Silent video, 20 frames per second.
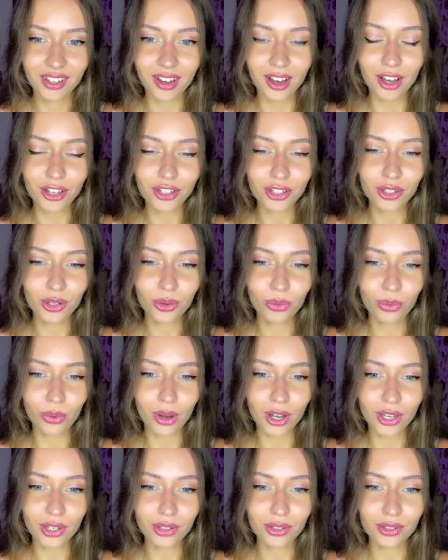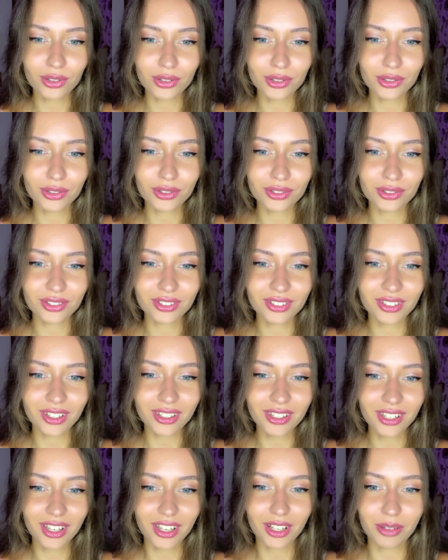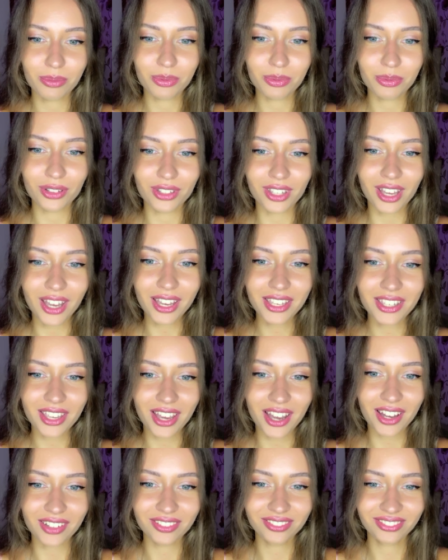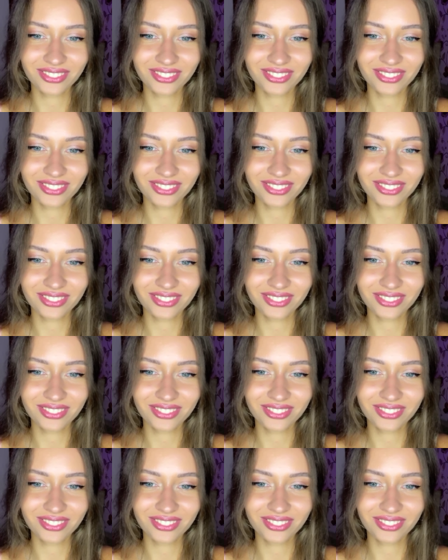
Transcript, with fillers: I don't know why you got help you. Yeah, yeah.